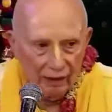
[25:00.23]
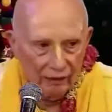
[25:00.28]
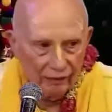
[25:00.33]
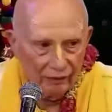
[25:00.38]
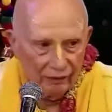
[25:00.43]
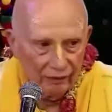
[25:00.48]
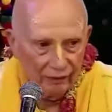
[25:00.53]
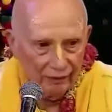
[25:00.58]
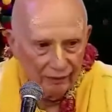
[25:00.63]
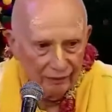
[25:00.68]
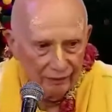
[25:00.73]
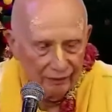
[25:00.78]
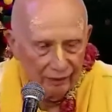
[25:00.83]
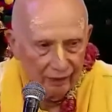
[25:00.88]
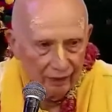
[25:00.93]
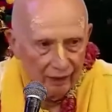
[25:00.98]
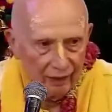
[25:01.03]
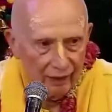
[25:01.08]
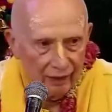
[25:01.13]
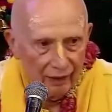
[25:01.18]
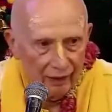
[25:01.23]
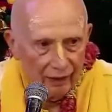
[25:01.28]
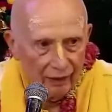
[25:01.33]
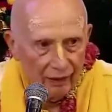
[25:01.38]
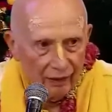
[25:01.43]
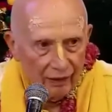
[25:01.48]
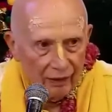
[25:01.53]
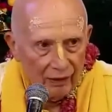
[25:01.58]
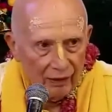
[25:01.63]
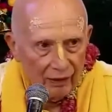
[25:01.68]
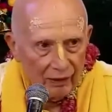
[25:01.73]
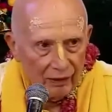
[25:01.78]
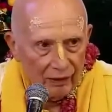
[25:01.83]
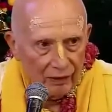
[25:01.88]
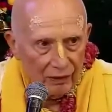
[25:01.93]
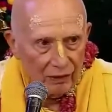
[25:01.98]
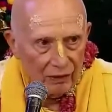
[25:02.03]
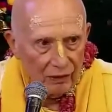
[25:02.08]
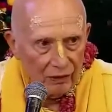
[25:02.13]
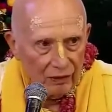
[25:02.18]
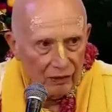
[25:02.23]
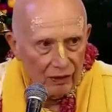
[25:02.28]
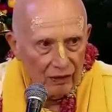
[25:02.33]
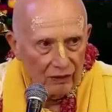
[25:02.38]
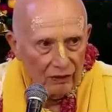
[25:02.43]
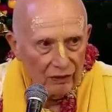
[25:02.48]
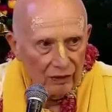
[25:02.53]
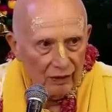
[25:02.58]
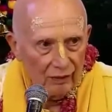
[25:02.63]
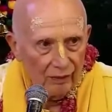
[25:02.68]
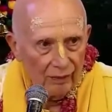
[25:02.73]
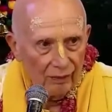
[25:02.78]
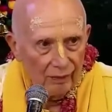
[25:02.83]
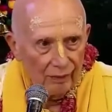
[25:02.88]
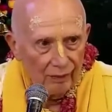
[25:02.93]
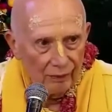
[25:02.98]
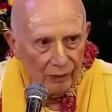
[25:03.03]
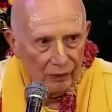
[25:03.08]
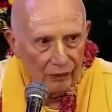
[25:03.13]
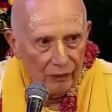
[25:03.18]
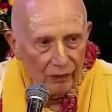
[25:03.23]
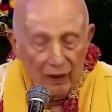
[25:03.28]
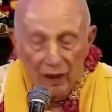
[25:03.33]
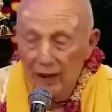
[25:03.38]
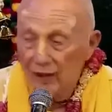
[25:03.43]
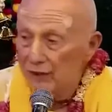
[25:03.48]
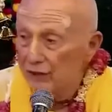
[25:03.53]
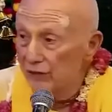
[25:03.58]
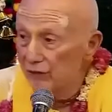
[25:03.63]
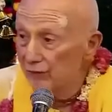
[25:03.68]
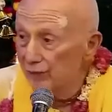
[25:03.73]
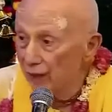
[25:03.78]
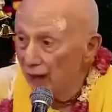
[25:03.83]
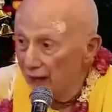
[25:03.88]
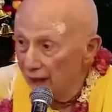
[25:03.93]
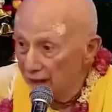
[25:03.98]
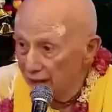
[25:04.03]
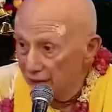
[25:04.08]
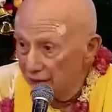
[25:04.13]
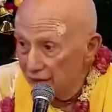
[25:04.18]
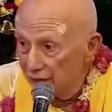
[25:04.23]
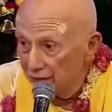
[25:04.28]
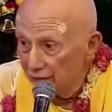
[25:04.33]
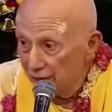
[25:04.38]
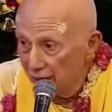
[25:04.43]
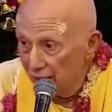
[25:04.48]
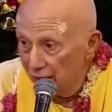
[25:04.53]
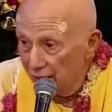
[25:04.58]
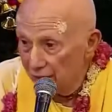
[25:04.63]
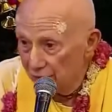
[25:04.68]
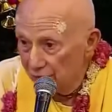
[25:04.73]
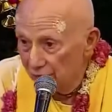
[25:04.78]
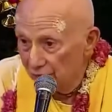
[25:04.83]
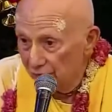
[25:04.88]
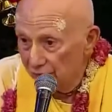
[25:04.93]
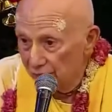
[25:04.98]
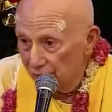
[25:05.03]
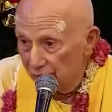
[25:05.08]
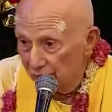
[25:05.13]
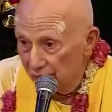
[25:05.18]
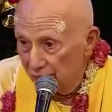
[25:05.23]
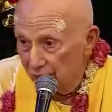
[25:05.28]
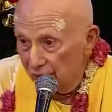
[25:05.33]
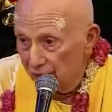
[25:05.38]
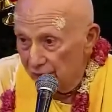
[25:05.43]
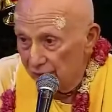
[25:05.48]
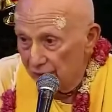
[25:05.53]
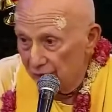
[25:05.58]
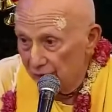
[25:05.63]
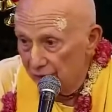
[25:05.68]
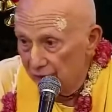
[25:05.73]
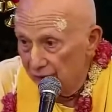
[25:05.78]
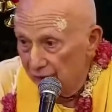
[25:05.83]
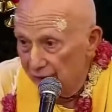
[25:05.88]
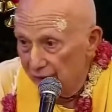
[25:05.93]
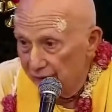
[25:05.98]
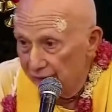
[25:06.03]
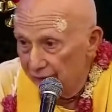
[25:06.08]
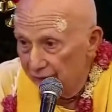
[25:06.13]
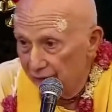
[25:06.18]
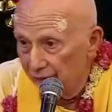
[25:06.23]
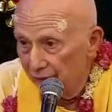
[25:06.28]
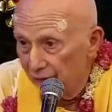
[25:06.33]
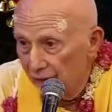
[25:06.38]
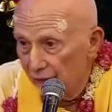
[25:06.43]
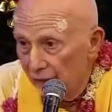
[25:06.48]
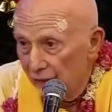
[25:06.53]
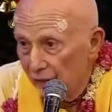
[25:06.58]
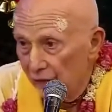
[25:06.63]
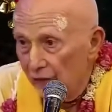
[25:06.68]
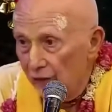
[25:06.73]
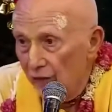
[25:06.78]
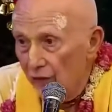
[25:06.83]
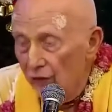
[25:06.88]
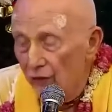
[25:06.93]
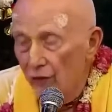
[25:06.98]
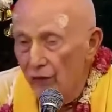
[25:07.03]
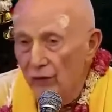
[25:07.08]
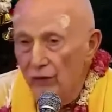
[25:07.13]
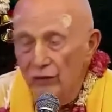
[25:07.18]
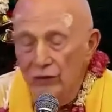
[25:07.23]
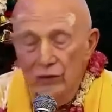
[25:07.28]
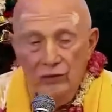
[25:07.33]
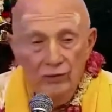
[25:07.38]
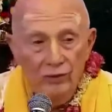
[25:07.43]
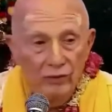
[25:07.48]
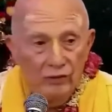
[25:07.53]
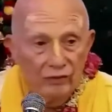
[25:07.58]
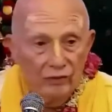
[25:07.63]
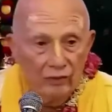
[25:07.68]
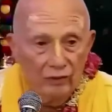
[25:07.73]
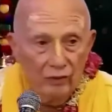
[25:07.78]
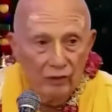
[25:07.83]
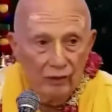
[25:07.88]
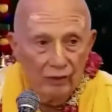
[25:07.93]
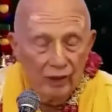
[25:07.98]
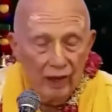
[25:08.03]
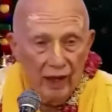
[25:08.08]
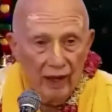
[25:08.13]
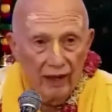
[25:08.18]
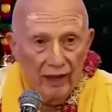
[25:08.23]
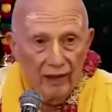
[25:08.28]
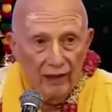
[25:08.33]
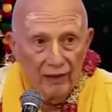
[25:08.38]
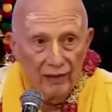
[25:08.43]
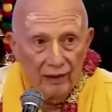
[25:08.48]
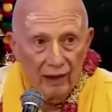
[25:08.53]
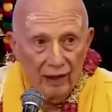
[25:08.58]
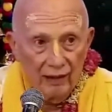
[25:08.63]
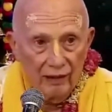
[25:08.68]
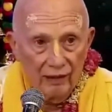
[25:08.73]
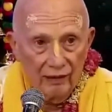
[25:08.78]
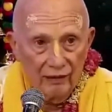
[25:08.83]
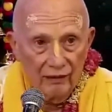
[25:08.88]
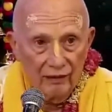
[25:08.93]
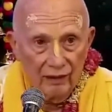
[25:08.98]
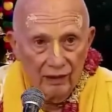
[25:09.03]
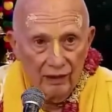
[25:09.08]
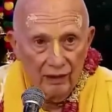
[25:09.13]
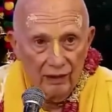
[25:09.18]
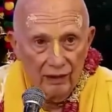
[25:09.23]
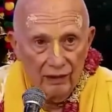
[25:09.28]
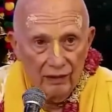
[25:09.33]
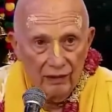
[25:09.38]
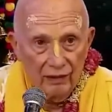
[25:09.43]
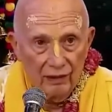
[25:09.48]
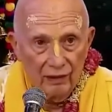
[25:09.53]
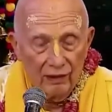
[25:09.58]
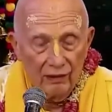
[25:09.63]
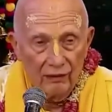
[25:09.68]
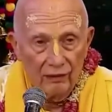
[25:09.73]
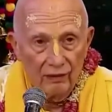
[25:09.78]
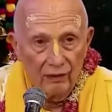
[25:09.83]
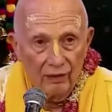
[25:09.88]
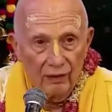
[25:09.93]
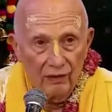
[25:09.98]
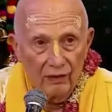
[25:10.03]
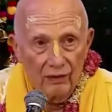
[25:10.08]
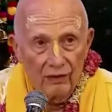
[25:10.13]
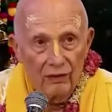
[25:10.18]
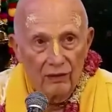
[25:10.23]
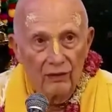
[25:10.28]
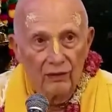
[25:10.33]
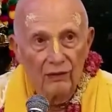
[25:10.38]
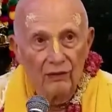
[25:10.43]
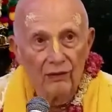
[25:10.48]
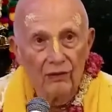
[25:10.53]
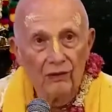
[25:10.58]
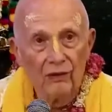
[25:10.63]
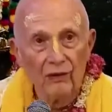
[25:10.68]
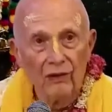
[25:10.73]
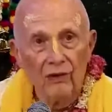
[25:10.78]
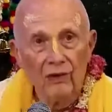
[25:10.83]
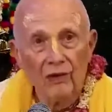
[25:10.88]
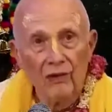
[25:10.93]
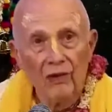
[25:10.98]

life. There's, there's, there's the two kinds of pious householders, actually. Those who perform pious activities in order to